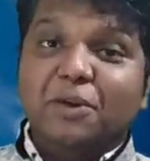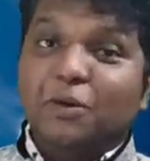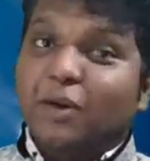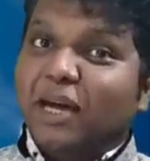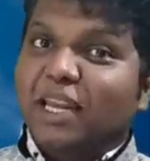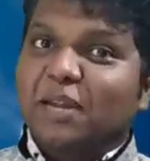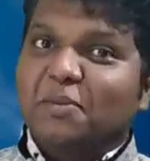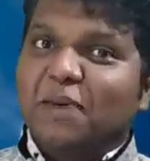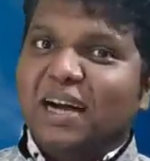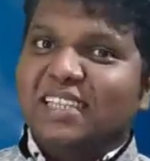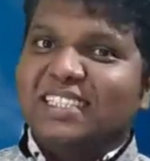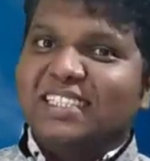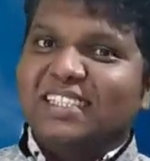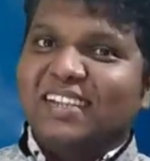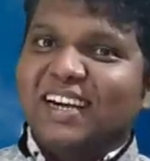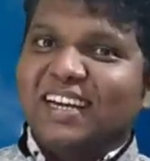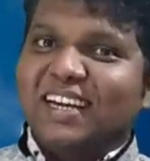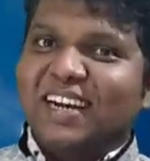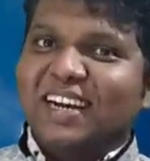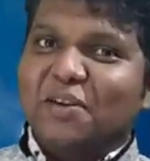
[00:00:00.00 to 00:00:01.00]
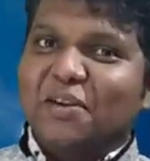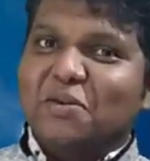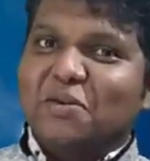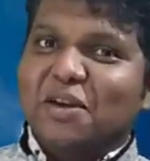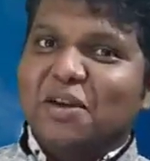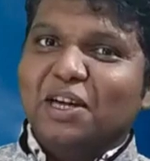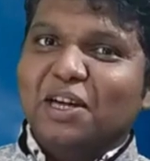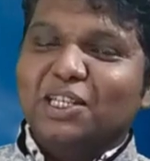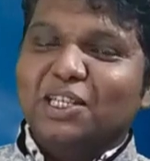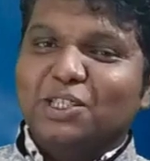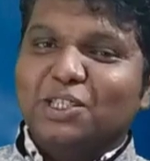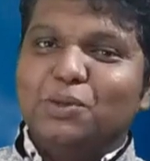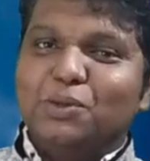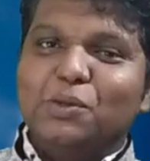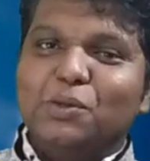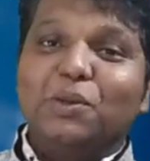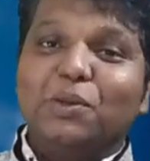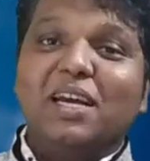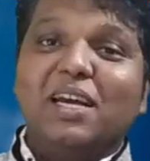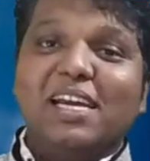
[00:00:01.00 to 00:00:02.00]
You can imagine right now,
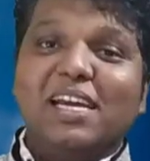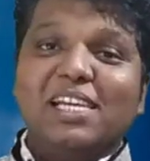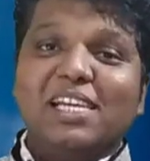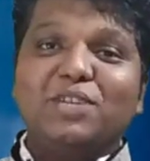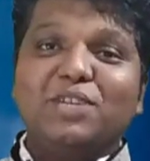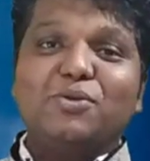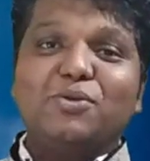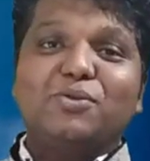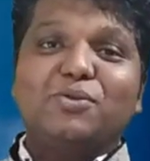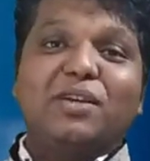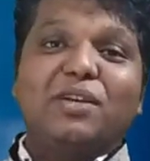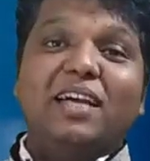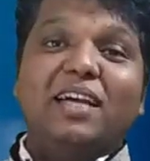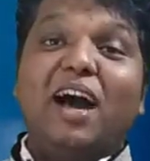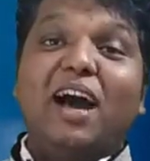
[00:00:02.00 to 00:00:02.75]
2 into 3.